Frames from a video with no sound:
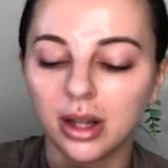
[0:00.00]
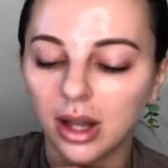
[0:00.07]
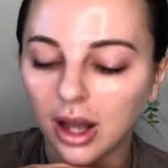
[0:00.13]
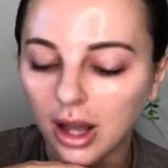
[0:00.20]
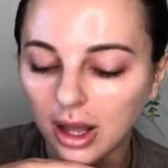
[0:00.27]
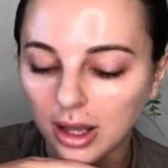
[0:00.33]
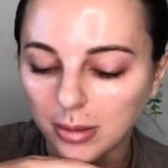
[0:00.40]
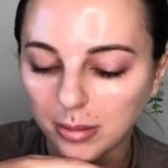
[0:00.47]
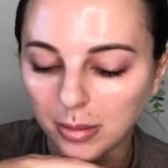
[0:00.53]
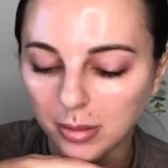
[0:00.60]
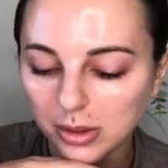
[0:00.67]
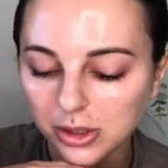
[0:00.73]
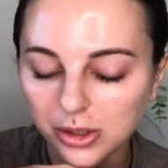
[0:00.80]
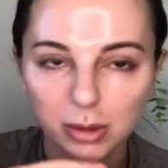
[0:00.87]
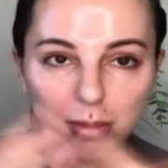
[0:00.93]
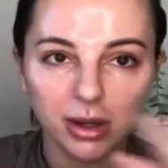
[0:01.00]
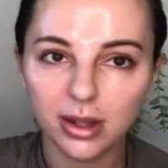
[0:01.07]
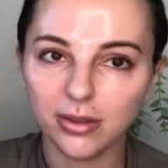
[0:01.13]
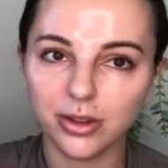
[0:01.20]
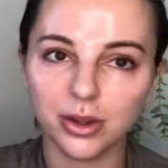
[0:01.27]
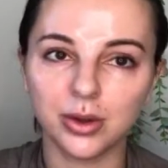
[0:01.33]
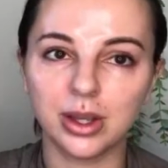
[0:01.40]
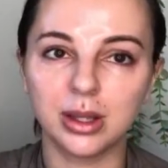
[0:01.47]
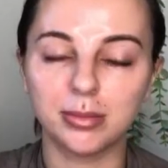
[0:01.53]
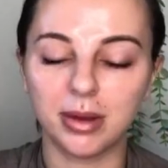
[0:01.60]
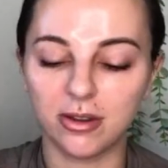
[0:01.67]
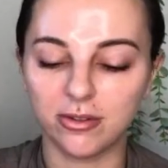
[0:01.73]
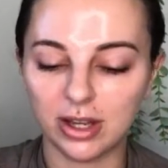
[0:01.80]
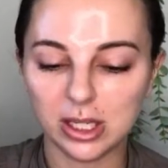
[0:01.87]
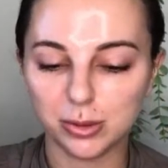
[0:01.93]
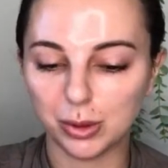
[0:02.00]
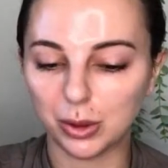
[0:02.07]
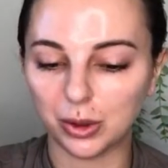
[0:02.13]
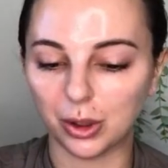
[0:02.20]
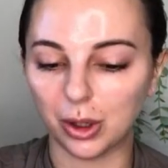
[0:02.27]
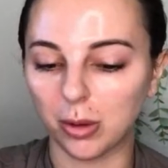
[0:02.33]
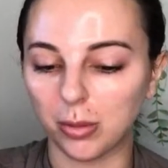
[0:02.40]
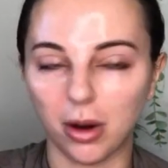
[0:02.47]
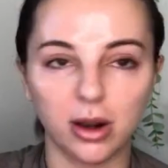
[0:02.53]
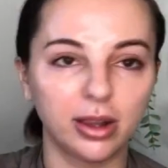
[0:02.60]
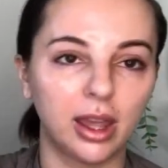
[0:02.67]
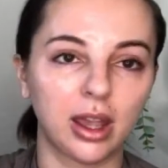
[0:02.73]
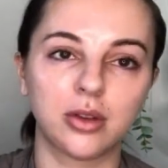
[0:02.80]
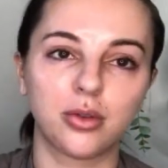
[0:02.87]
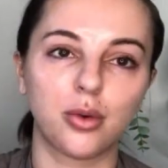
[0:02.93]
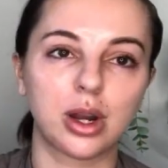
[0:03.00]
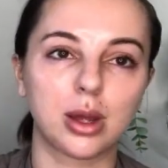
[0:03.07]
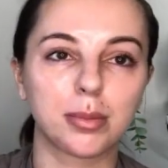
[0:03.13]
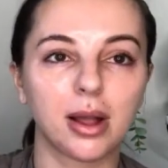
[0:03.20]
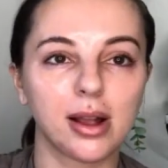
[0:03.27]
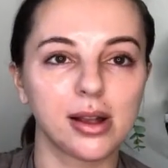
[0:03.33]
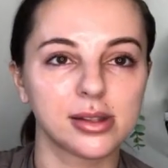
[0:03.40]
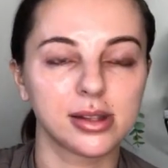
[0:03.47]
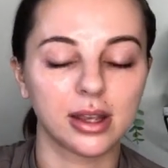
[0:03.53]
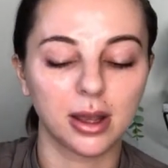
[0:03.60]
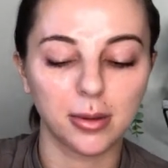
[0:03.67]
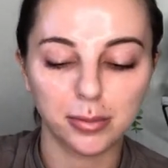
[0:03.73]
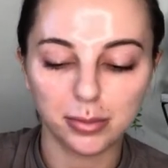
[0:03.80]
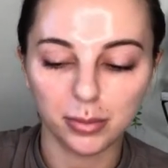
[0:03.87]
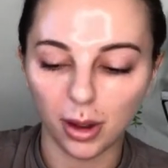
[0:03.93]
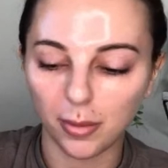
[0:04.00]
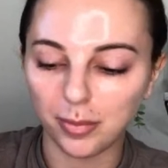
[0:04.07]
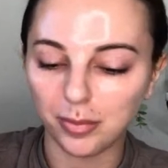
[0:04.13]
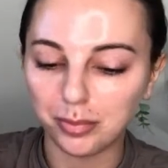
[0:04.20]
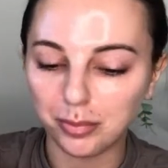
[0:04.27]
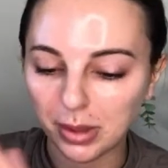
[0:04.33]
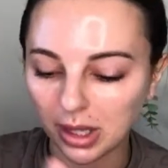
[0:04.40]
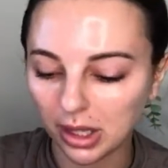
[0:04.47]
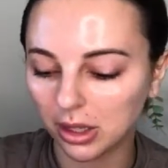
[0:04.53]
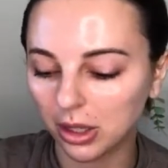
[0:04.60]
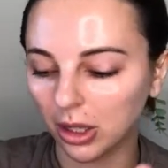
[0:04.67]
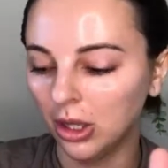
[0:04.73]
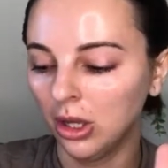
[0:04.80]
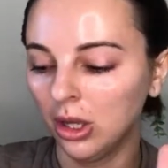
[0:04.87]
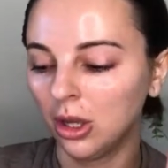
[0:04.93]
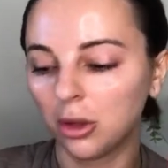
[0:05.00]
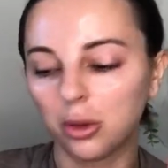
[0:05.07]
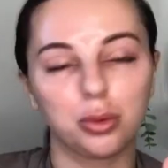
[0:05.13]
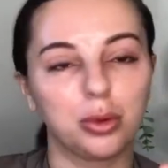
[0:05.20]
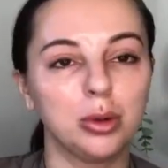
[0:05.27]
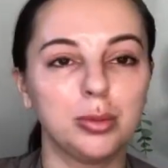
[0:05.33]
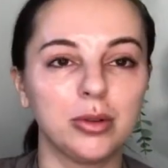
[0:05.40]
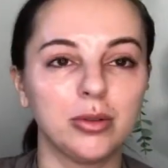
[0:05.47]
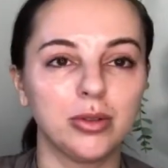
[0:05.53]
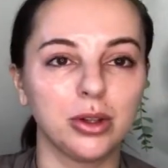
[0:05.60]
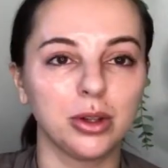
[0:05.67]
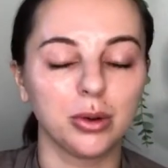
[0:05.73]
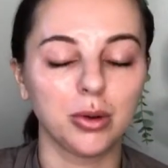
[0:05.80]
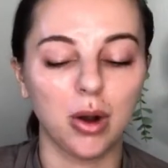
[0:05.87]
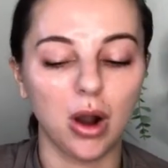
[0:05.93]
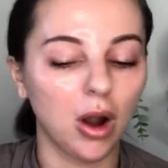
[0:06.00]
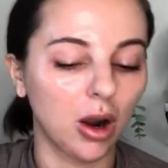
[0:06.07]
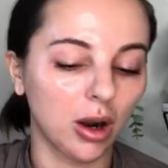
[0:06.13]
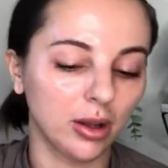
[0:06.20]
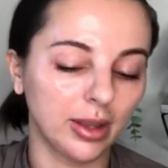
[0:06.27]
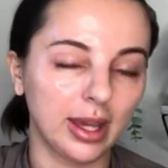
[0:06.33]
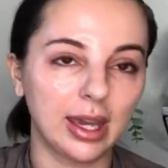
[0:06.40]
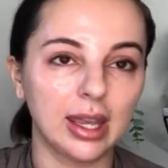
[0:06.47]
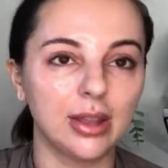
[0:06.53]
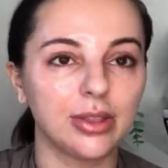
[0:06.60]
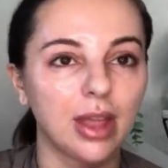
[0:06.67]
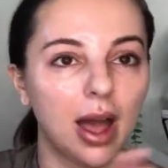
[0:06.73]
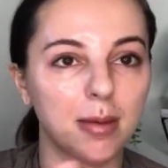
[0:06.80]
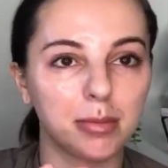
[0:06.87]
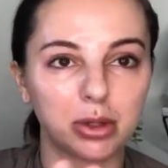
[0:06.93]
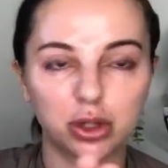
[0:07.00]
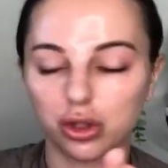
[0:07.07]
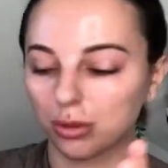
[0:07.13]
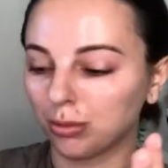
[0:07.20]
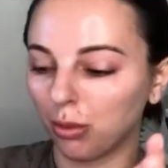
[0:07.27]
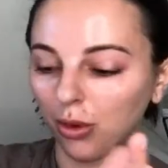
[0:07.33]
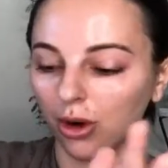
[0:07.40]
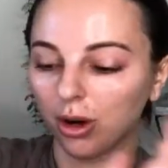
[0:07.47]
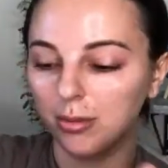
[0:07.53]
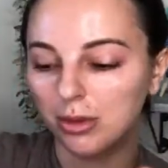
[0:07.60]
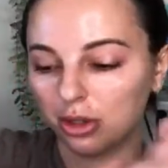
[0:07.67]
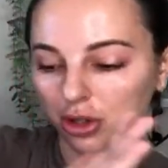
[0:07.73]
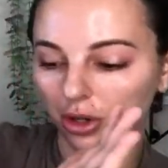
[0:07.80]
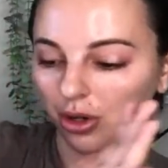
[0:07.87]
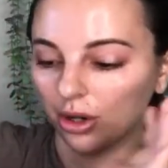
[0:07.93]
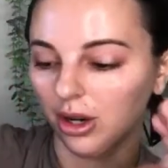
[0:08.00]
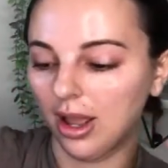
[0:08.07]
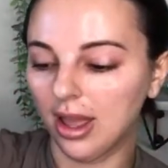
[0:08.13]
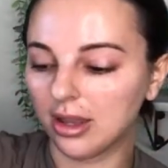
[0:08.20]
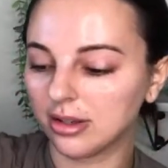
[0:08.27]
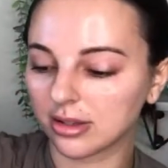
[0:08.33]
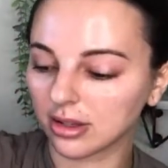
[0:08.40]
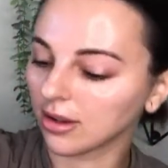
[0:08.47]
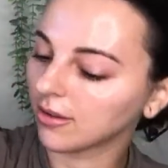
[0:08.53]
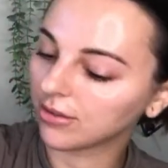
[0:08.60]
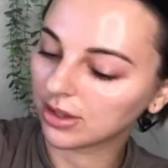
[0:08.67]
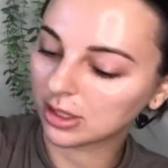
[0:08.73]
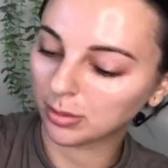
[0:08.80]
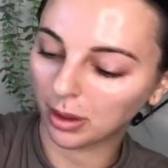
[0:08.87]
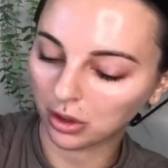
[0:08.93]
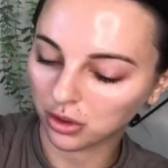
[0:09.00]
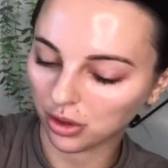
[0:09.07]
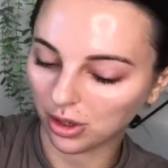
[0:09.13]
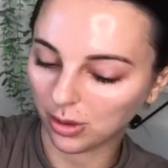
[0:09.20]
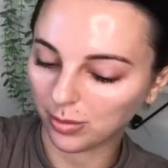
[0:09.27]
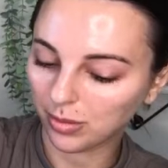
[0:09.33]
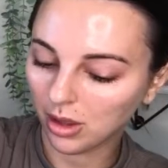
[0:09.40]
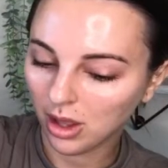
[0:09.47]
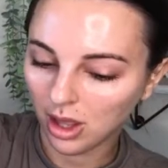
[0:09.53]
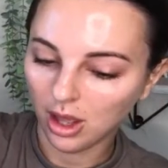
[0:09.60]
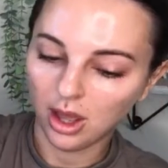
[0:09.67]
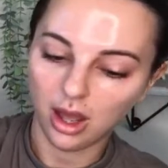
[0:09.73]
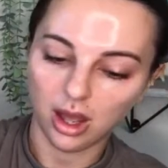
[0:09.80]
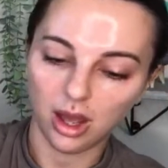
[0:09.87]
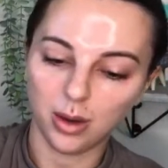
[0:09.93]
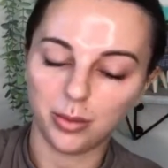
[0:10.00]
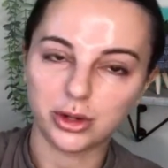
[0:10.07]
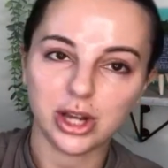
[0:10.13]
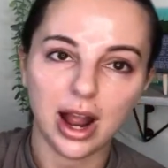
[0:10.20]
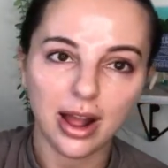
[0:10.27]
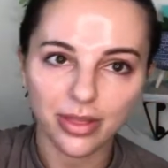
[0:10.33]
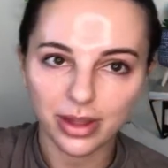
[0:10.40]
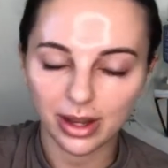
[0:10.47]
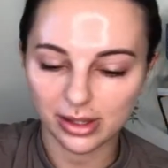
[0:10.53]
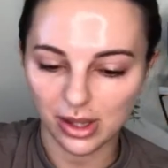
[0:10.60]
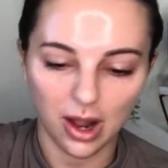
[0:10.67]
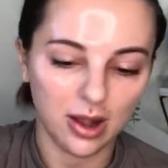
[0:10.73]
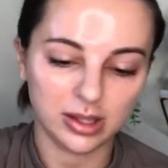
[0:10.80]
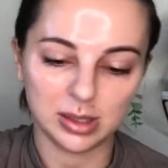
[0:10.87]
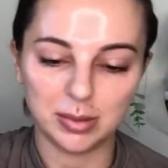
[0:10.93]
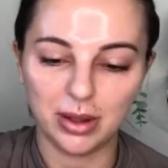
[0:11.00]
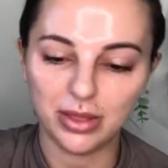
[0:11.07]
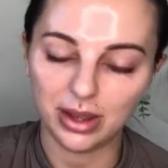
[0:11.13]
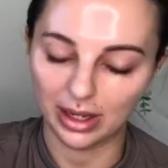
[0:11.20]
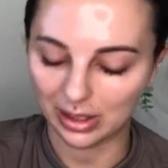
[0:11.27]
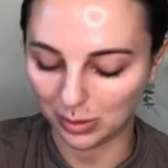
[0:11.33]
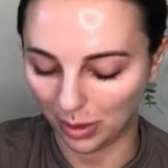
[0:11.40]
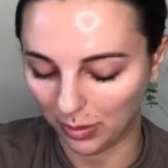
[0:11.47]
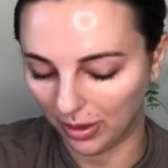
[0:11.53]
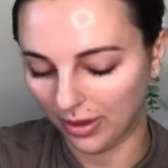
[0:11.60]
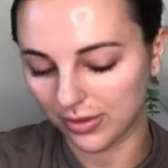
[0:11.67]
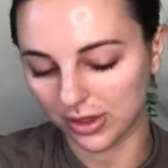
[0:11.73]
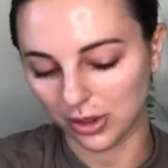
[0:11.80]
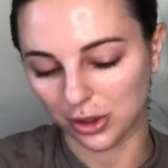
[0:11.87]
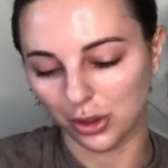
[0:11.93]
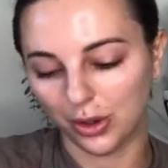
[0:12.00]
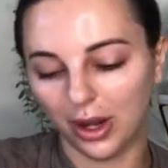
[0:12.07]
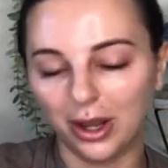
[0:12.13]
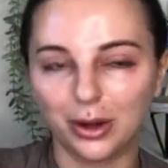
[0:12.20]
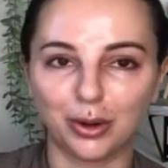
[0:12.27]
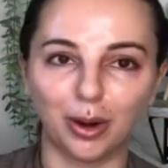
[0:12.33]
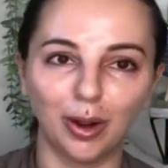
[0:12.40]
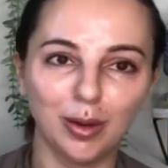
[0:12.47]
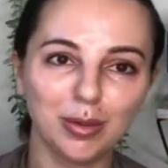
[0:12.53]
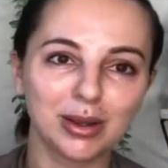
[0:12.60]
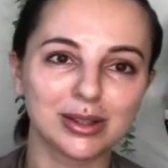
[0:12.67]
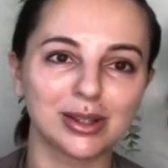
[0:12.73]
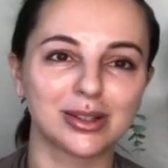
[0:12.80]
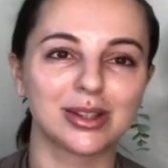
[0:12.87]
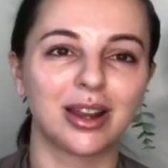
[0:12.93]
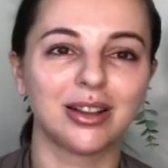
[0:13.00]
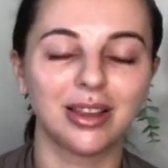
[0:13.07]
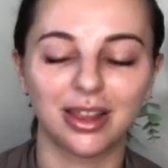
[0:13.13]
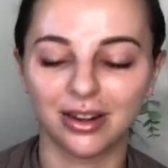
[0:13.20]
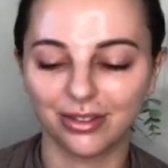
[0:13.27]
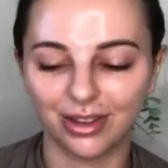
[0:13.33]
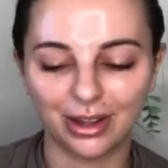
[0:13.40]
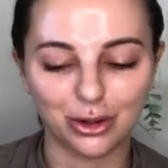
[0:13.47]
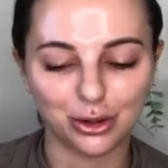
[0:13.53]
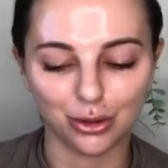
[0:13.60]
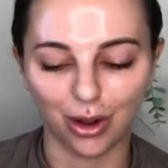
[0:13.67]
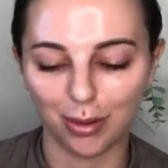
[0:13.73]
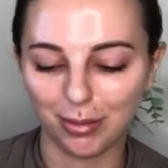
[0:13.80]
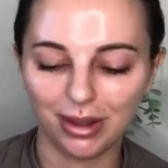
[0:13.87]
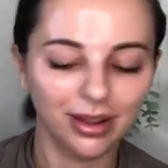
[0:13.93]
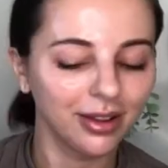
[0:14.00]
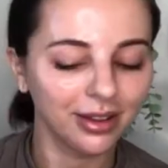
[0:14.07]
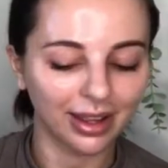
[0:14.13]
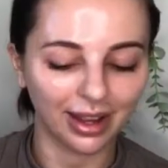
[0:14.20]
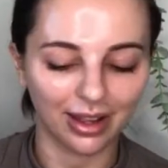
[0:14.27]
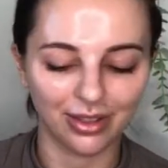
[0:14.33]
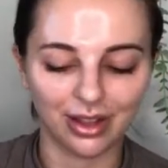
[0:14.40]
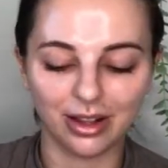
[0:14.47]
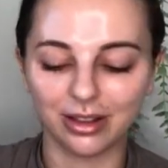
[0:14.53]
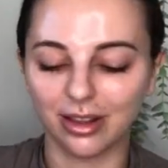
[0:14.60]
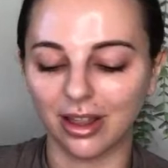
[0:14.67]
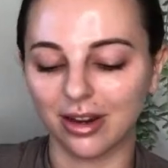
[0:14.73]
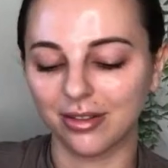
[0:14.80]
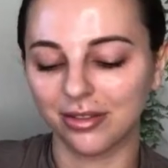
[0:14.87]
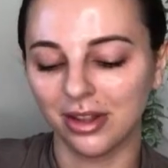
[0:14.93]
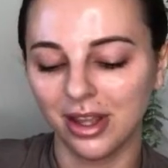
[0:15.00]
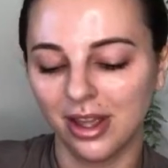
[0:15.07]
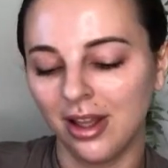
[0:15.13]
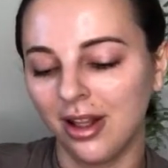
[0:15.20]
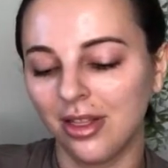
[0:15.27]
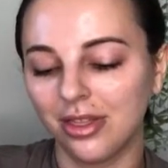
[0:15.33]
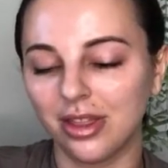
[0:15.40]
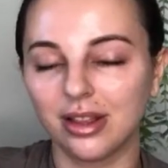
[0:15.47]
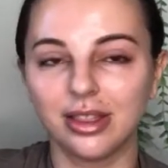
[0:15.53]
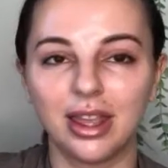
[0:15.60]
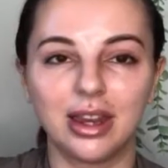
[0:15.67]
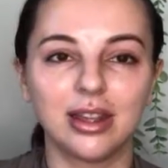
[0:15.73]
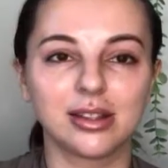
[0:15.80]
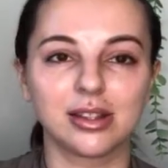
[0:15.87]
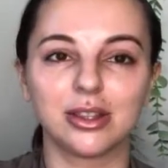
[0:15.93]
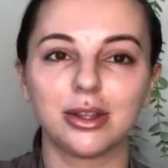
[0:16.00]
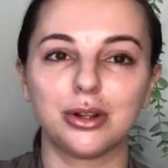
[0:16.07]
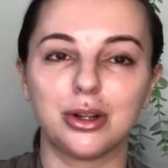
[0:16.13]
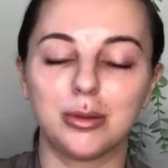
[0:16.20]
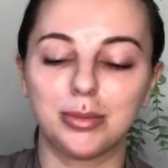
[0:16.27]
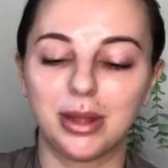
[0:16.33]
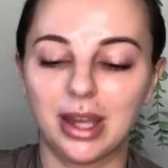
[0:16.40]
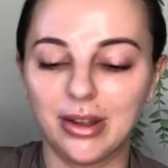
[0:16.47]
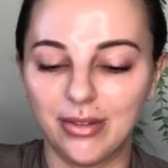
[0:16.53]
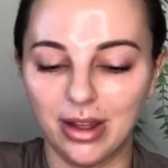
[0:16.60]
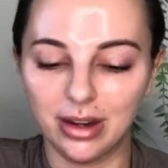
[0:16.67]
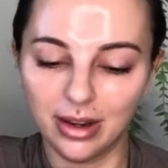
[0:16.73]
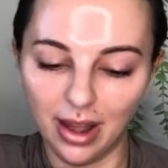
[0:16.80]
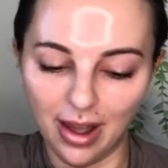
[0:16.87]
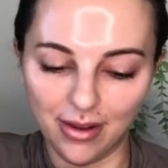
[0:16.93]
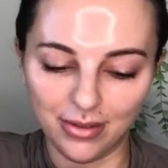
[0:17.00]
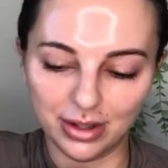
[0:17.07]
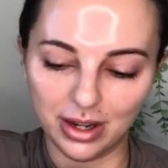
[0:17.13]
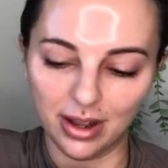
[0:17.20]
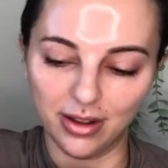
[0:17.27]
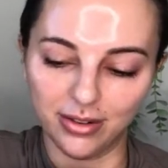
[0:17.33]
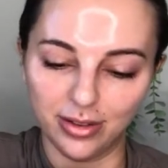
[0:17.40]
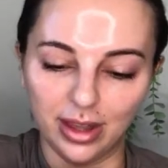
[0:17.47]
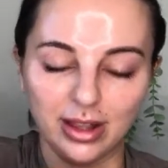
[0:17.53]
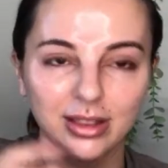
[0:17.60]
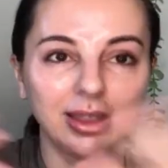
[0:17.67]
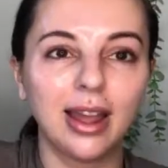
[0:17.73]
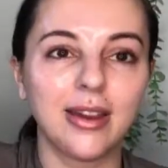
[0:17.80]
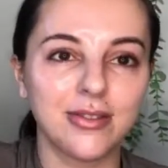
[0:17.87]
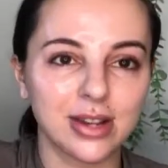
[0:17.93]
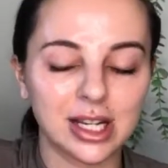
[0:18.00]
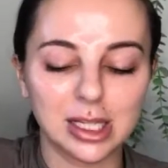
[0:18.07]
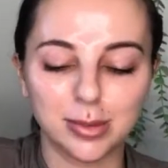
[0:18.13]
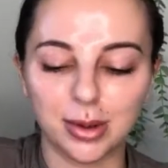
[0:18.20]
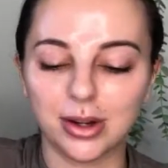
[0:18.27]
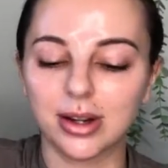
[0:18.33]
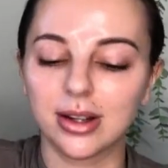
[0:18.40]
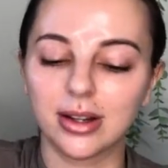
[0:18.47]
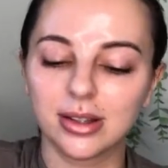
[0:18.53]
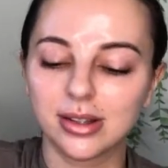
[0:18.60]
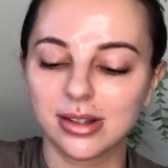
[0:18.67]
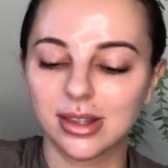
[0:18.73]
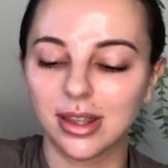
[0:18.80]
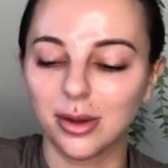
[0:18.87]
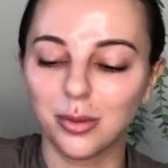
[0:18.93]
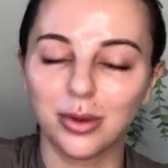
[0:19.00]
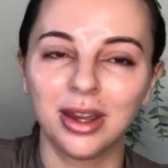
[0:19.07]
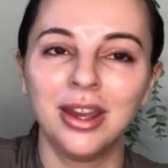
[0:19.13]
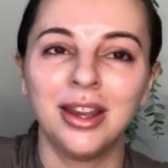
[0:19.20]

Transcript: Um, so many of you in my Facebook group are like 40 plus, like a, a big group of you are like in that much more mature end of the spectrum um, which I think is awesome. I think it's why we have such a great group because there's not a lot of like drama. Like I think a lot of the ladies in the group like have, have enough like life experience that we